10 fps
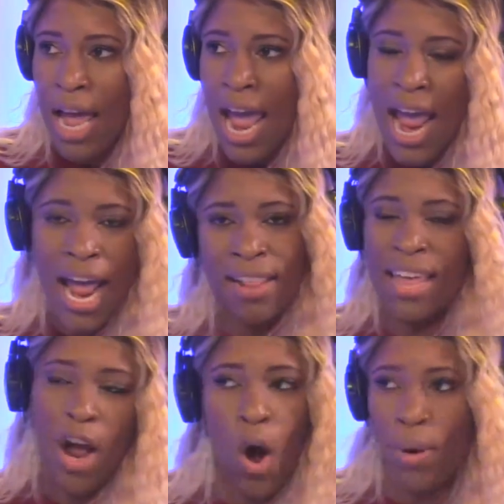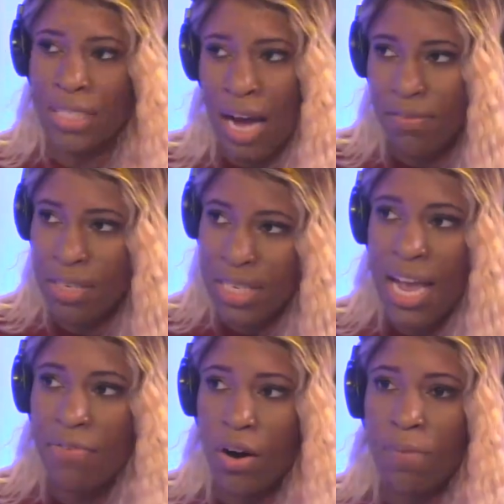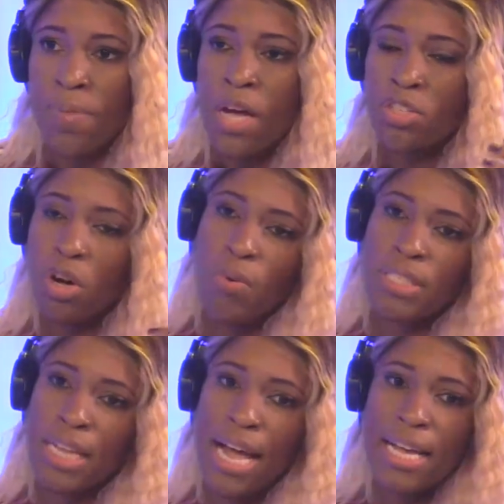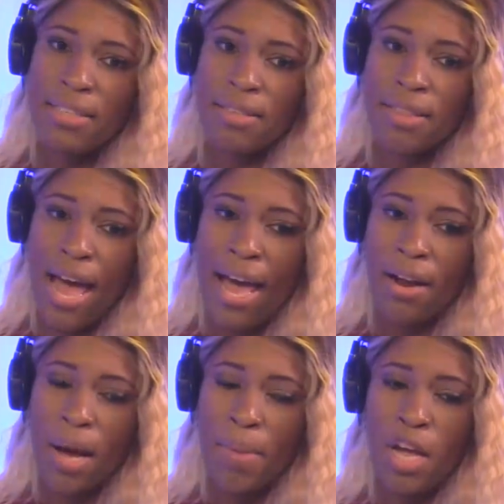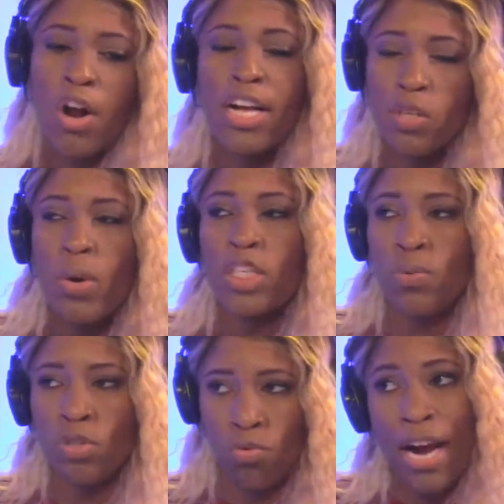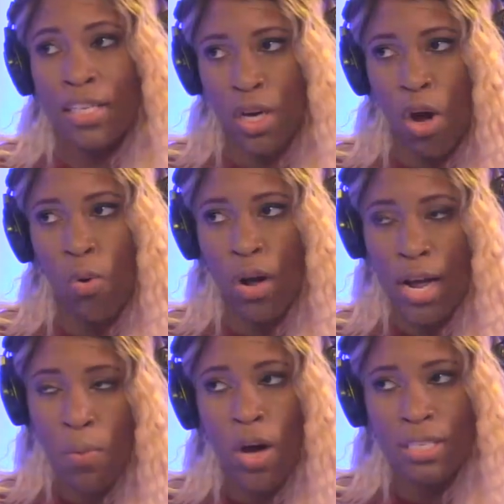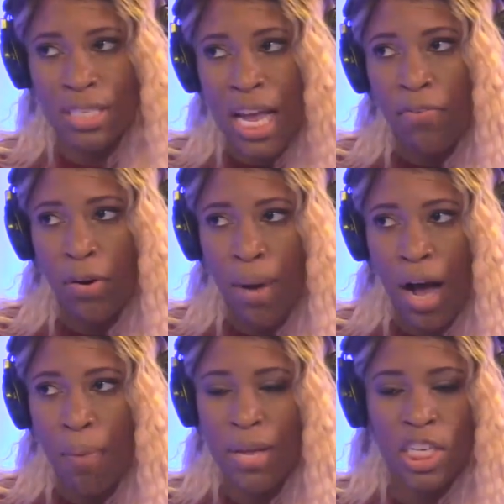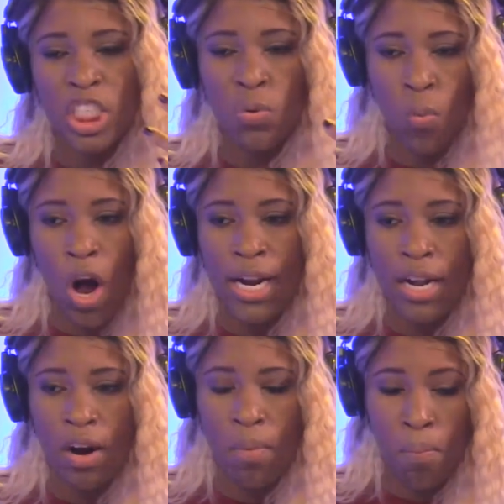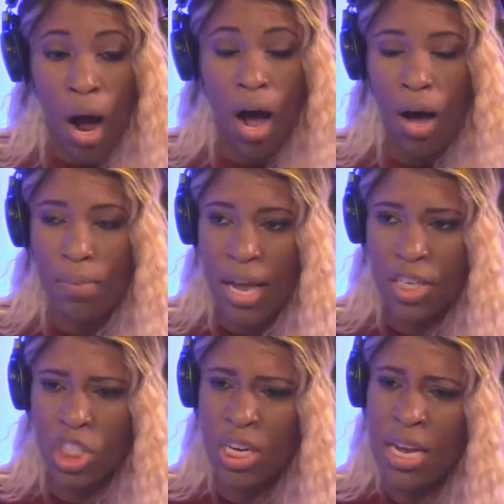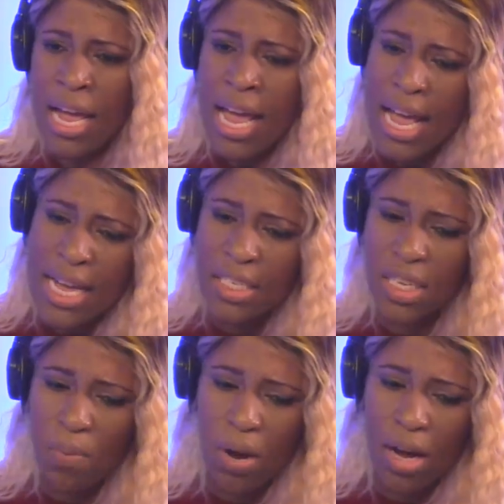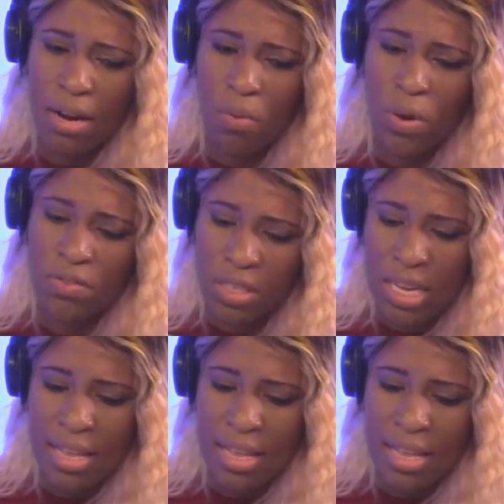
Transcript: and they always have to save her? So it was nice that, I mean, her intuition was right to go and want to save her mom, because she wanted her mom, and she is someone we've seen